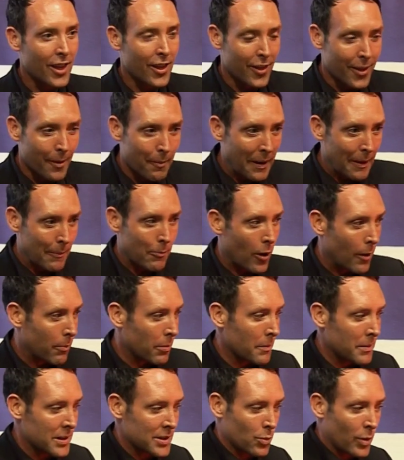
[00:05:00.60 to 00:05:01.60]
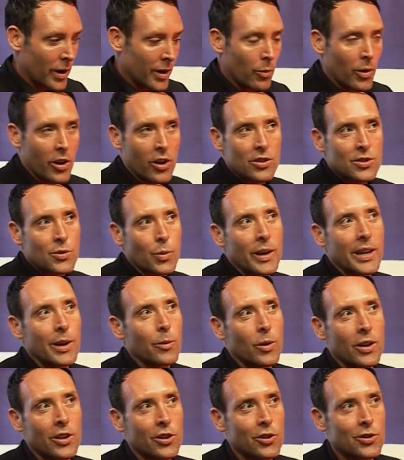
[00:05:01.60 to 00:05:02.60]
The big problem is when we are
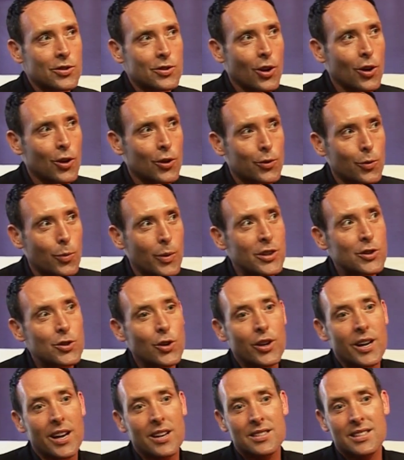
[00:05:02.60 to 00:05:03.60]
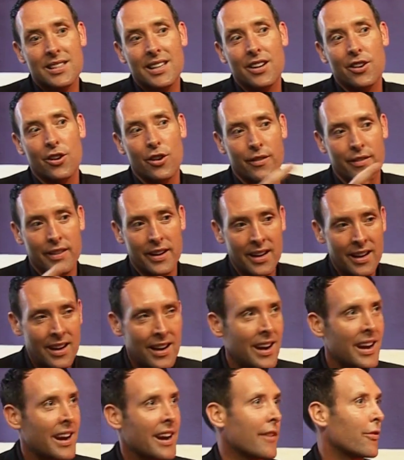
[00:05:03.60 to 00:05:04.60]
21 years old, we turn our skin over
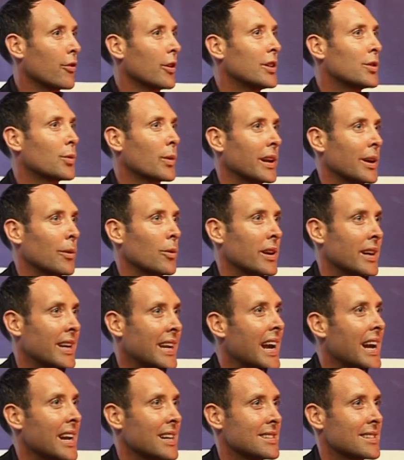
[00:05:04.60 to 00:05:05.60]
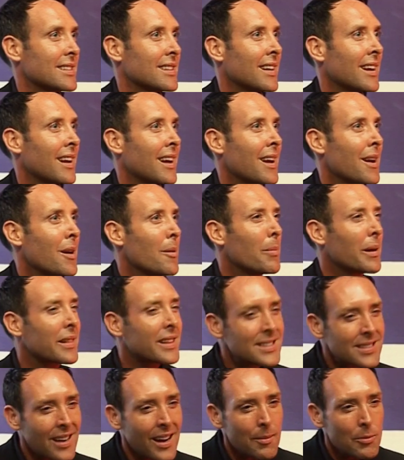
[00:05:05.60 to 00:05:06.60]
every 21 days. By
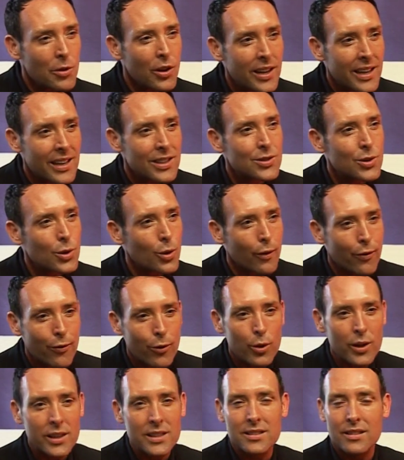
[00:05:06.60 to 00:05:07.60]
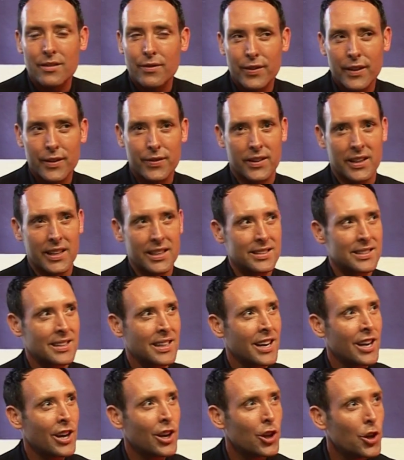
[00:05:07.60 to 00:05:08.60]
the time you get into your 40s and 50s,
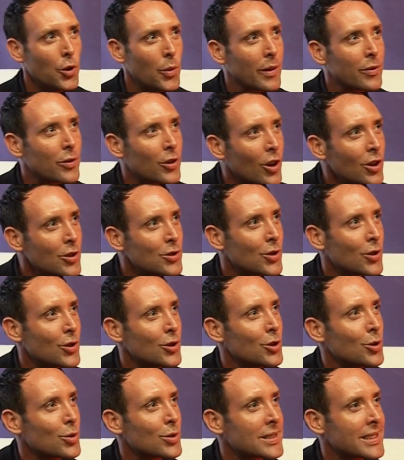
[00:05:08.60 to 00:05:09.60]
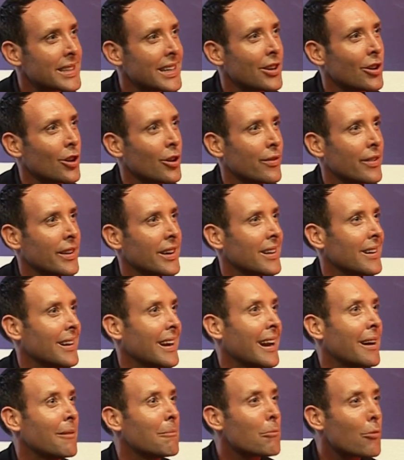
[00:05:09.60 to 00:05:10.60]
you have not turned your skin over
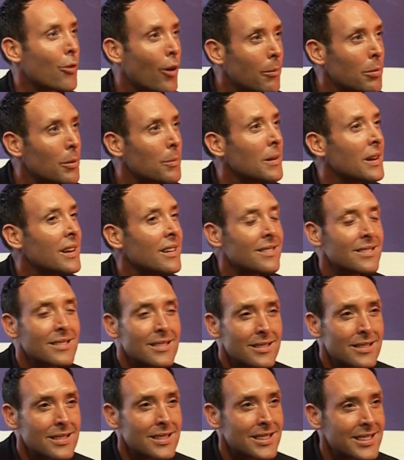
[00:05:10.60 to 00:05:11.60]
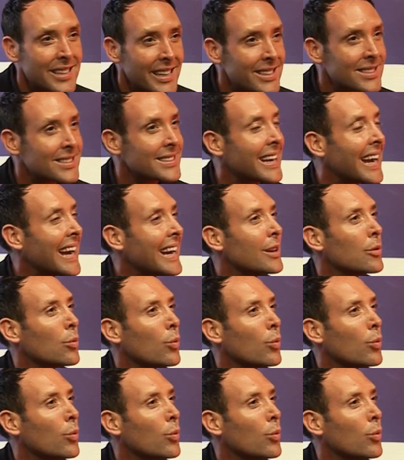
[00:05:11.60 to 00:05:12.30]
in probably 6 to 8